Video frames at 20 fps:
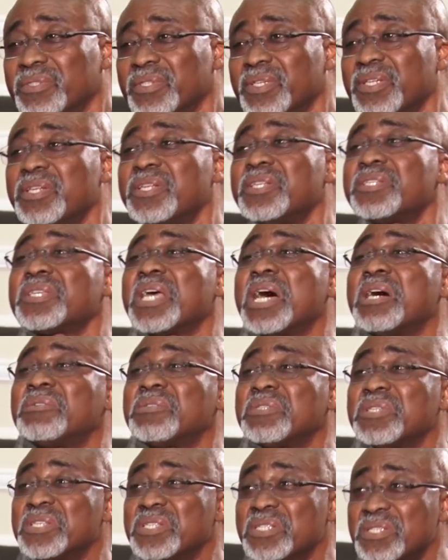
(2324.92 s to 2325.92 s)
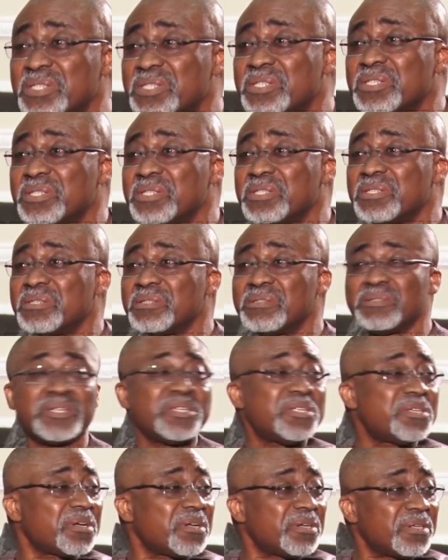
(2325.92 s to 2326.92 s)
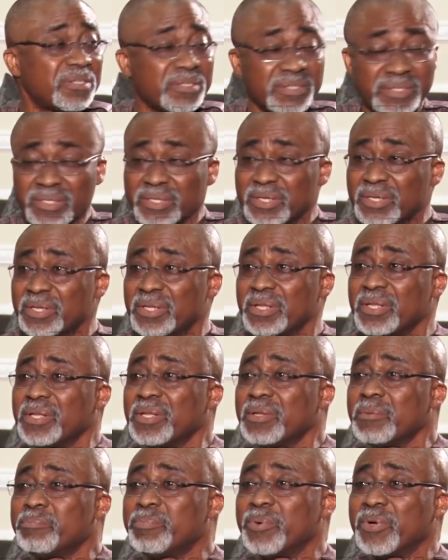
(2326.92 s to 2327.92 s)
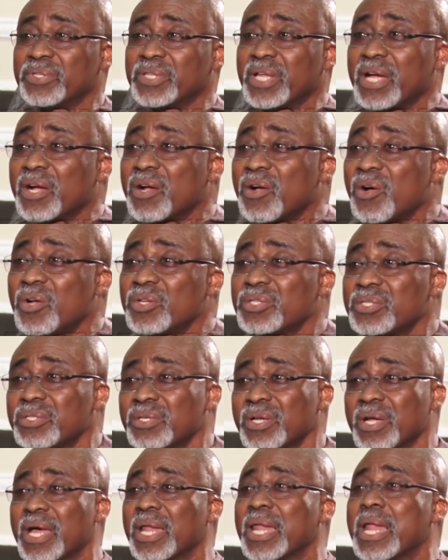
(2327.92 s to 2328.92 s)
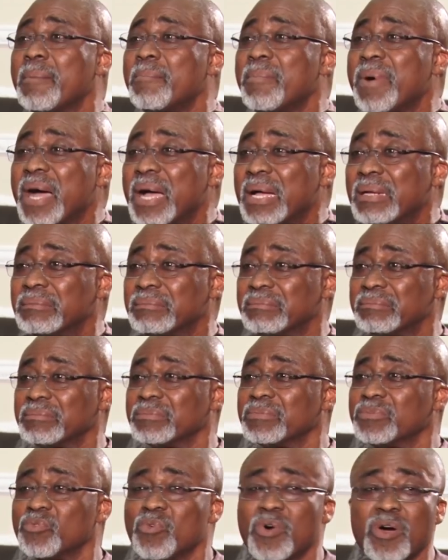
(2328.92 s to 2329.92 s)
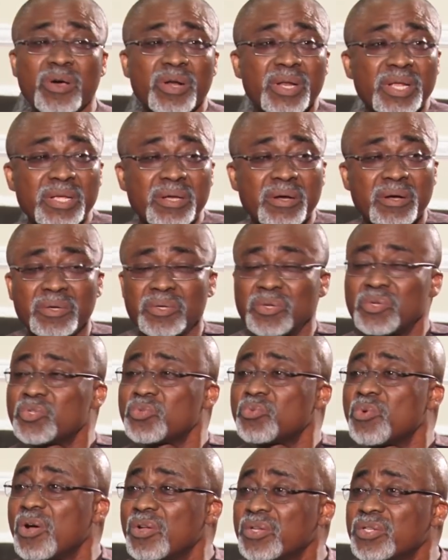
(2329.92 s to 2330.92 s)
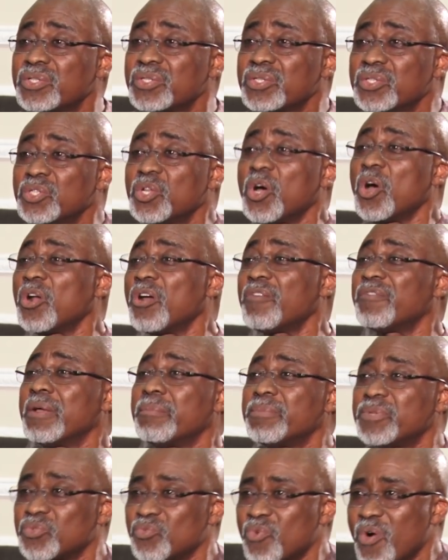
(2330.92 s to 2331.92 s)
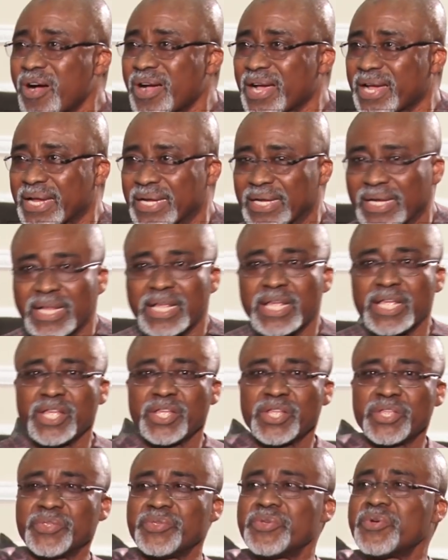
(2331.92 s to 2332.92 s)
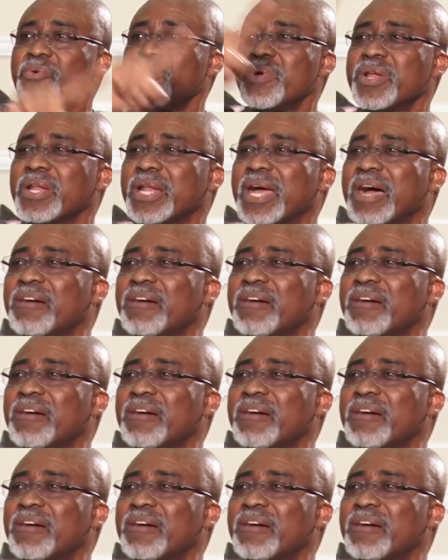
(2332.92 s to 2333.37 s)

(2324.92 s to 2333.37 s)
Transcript: in the Southeast region, Port Harcourt, Calabar, Warri, all those ones. None of them is working. You will